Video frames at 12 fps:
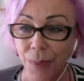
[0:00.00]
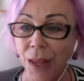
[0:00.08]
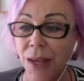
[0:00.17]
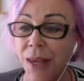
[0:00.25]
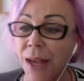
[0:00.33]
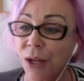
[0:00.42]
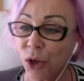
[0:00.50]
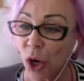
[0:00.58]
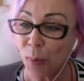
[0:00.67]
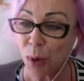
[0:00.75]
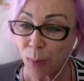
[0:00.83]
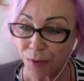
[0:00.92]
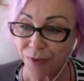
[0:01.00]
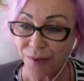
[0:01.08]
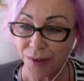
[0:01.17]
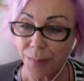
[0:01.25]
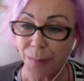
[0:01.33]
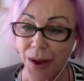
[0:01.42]
Yeah, no proper
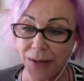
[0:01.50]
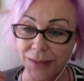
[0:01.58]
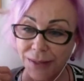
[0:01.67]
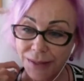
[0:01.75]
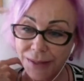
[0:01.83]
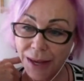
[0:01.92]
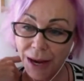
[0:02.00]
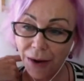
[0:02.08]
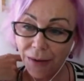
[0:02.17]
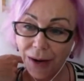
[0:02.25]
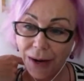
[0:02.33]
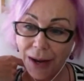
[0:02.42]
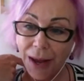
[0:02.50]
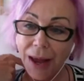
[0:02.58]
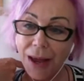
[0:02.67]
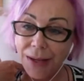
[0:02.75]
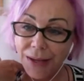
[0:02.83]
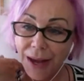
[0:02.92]
feedback, says Kerry.
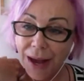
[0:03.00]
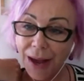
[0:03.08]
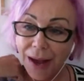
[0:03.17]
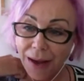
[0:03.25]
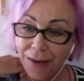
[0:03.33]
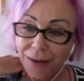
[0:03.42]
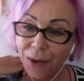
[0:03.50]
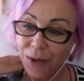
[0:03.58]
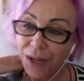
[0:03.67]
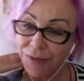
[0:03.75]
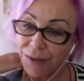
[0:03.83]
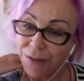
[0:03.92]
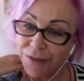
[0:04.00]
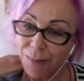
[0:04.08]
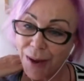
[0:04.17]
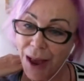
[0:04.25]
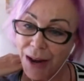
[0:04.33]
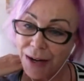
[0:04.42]
Yeah, good evening
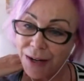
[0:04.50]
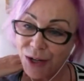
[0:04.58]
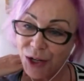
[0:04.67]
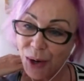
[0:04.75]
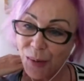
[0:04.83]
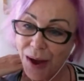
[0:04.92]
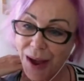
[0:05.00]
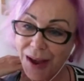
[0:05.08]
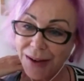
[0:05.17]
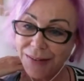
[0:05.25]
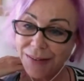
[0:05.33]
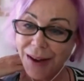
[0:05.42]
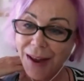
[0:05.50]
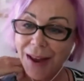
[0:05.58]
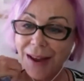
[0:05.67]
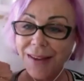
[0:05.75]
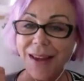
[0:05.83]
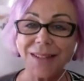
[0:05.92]
from Canada, Joanne.
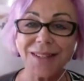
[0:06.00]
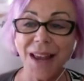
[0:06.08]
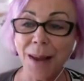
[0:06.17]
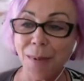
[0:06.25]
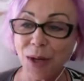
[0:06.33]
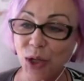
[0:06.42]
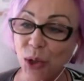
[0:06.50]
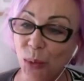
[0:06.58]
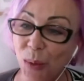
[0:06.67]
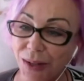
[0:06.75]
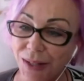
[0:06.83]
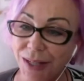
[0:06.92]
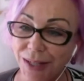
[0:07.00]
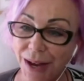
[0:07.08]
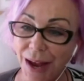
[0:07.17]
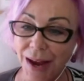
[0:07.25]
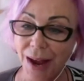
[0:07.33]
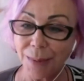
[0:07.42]
Yes, Emma, do one
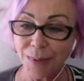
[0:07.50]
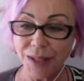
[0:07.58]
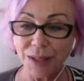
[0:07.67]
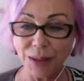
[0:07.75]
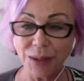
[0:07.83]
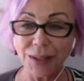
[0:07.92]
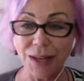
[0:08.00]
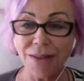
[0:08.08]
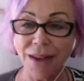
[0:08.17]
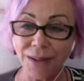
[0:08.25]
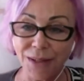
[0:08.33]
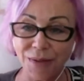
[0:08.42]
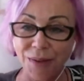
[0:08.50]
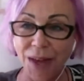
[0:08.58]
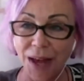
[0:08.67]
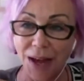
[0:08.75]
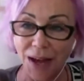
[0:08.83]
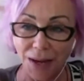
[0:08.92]
today. Absolutely. Thanks for
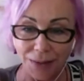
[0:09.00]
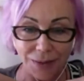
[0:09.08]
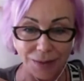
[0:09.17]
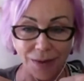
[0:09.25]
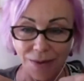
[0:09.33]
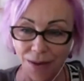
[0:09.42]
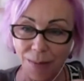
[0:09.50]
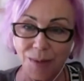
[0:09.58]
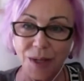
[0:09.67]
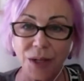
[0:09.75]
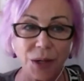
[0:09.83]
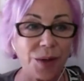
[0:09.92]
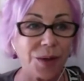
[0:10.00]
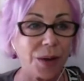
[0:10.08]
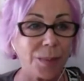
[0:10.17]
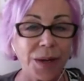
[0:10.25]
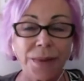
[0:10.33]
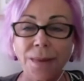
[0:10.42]
the hearts and the thumbs. I know that
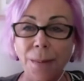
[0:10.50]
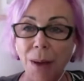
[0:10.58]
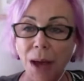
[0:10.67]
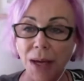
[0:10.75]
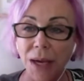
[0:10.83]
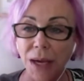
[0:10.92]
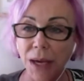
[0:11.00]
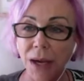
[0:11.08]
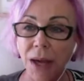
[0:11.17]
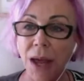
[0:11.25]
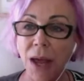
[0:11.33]
I'm hitting the mark here.